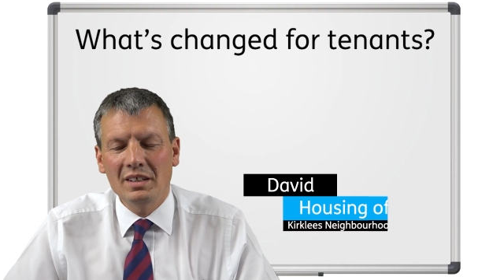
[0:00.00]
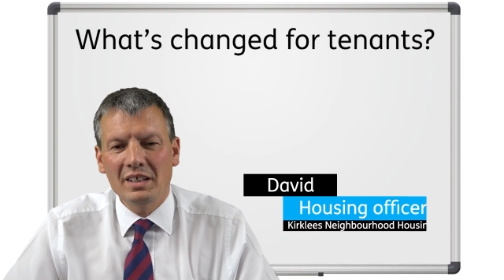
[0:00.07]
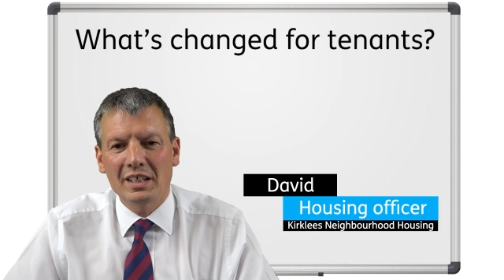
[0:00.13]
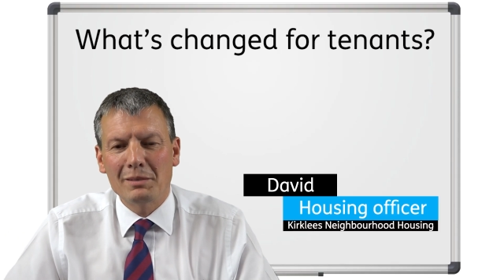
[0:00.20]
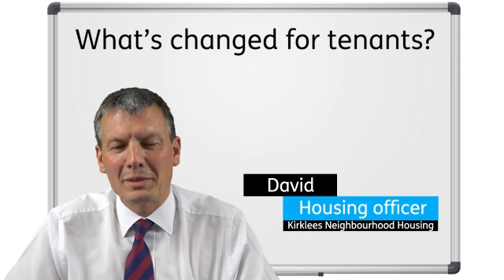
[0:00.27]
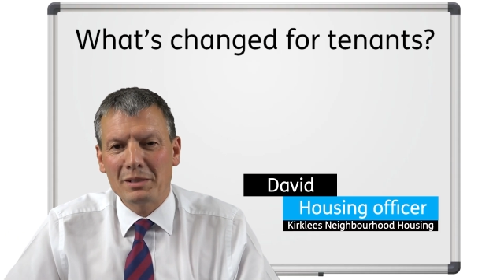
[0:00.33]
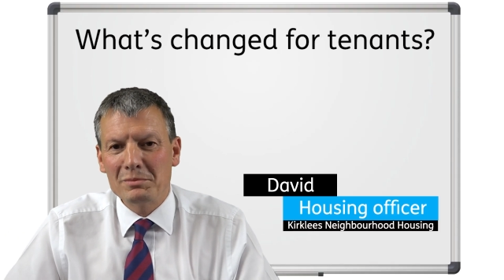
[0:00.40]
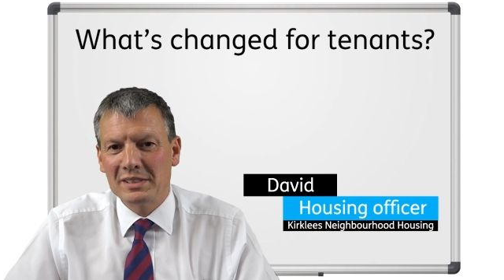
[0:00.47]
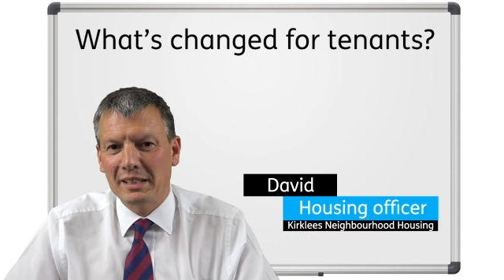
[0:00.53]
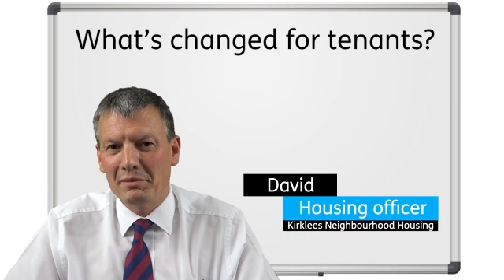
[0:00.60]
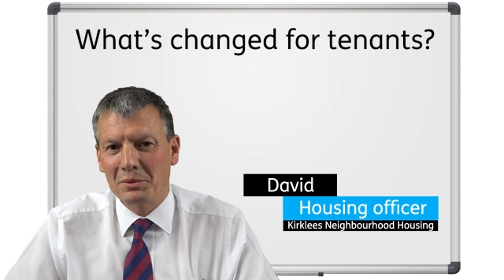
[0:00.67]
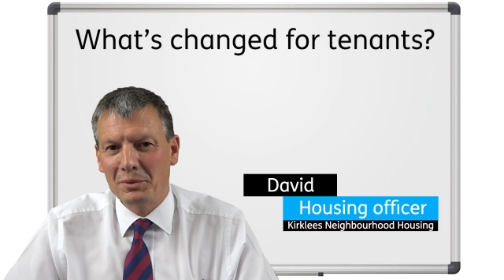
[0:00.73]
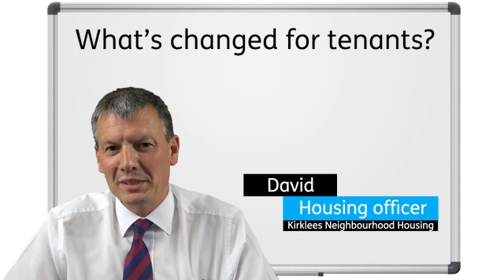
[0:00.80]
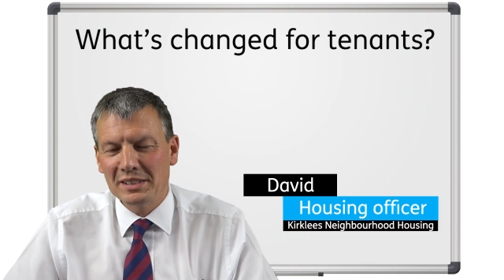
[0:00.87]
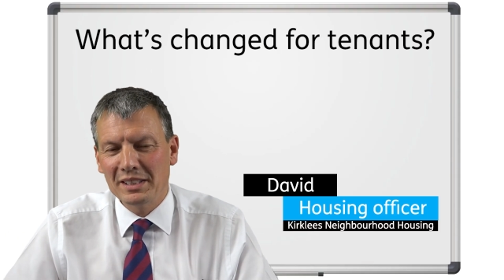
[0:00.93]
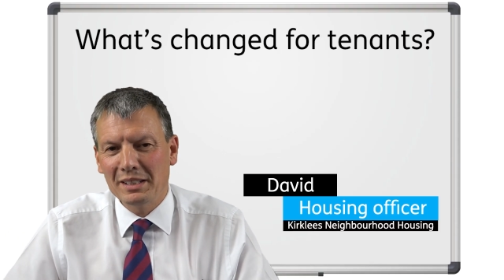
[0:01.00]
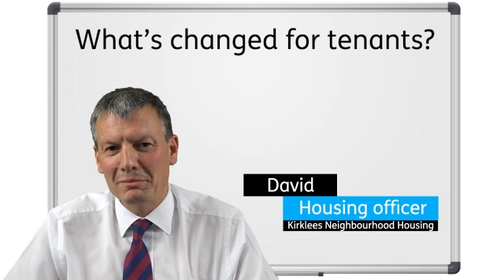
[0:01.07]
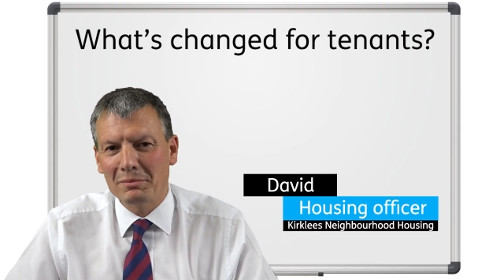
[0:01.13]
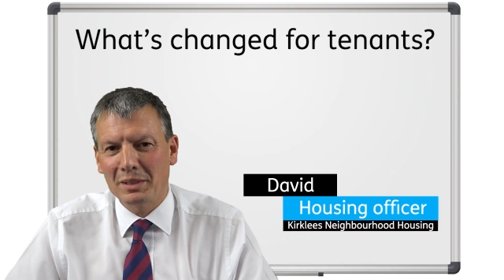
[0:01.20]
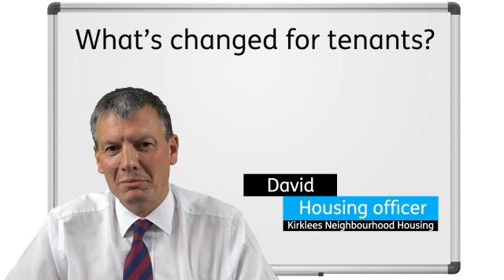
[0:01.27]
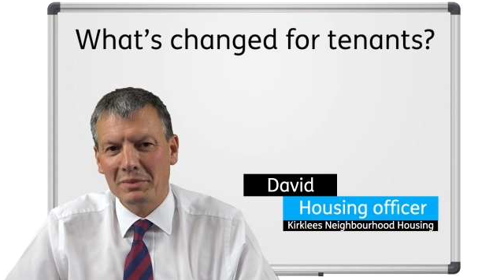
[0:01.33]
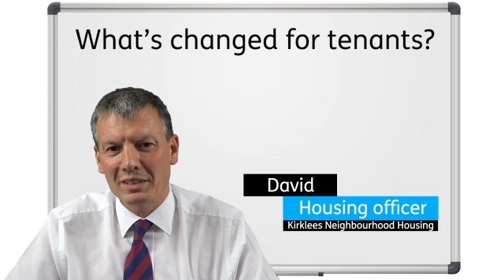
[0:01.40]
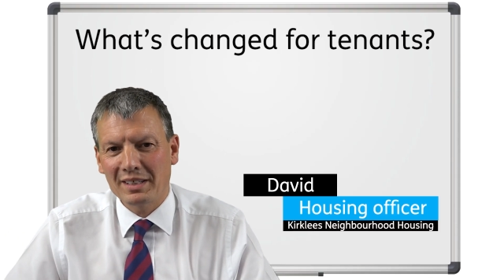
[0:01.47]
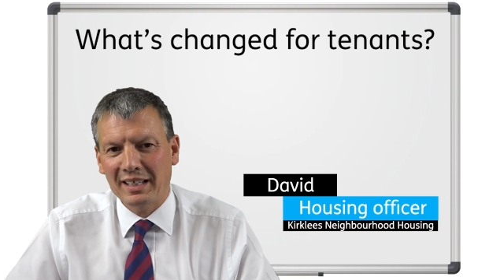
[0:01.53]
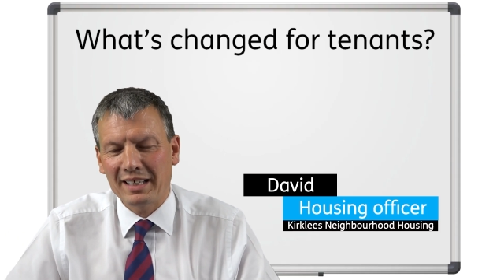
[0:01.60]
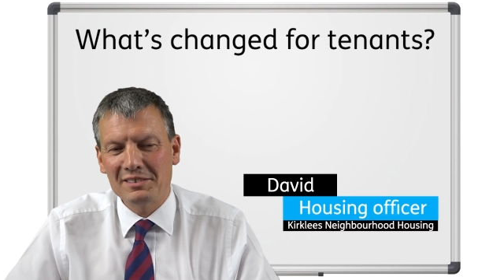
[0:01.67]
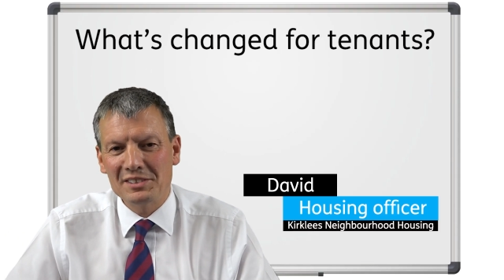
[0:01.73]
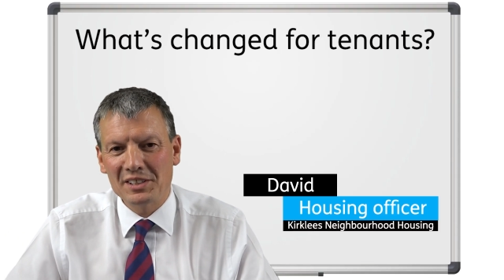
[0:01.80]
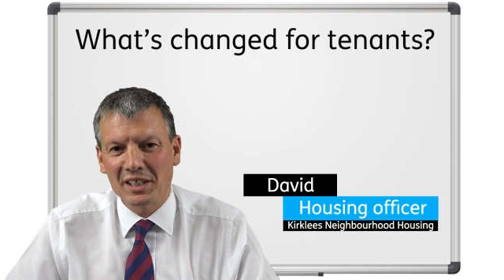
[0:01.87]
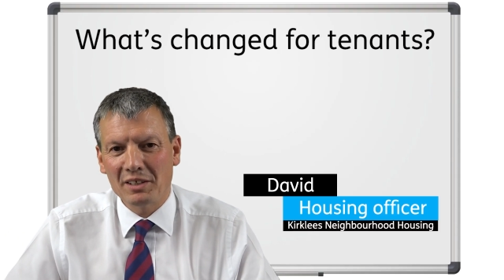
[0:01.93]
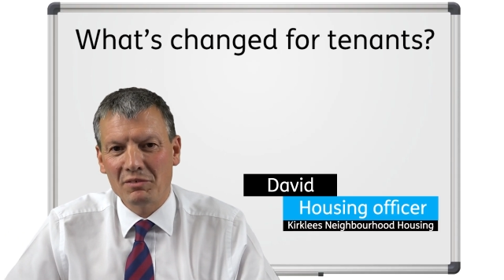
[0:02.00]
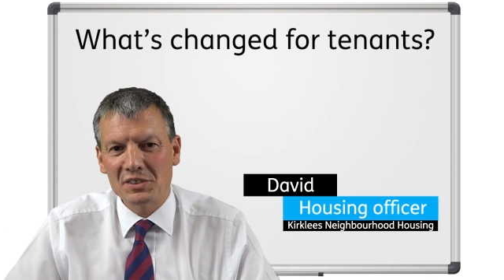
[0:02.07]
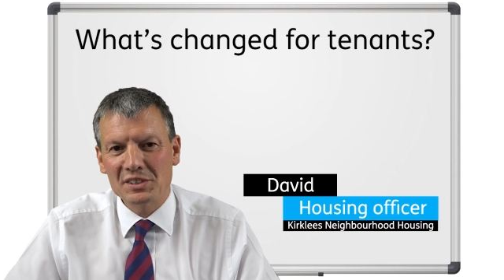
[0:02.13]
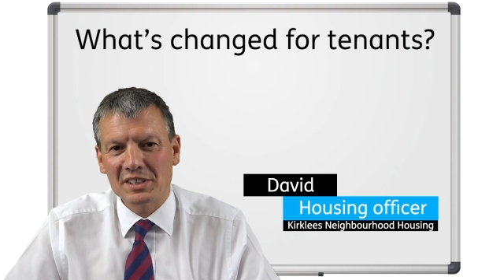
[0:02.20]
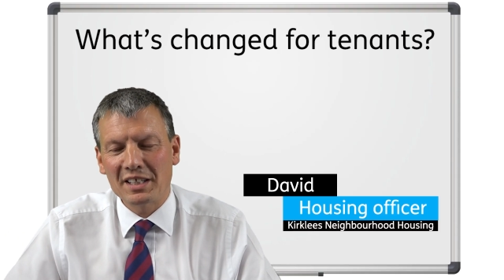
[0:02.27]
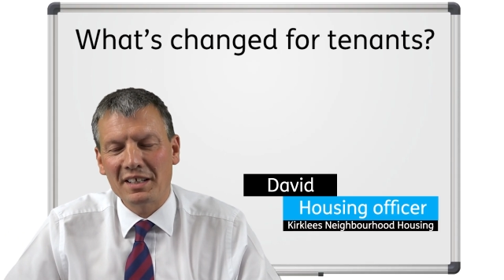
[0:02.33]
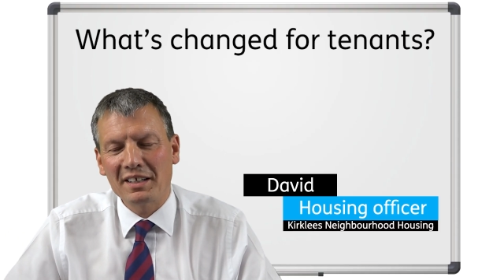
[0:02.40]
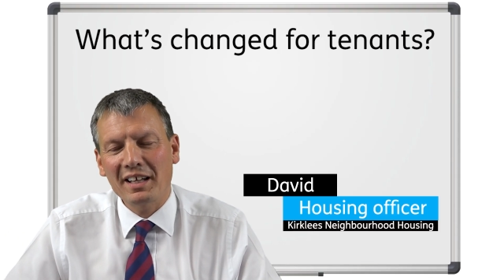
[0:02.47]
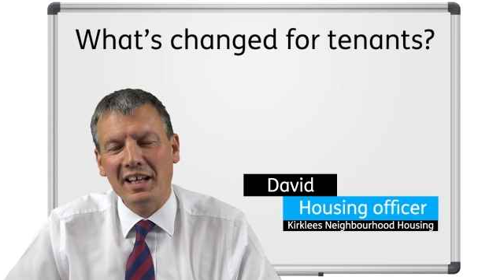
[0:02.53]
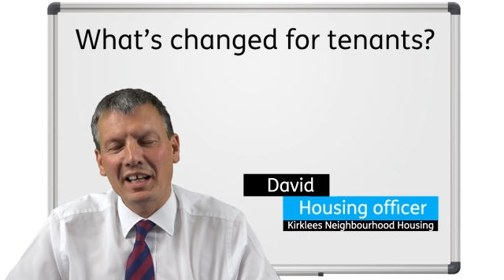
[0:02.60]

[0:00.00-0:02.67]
Yeah, my name's David Whittingham, I'm a housing officer.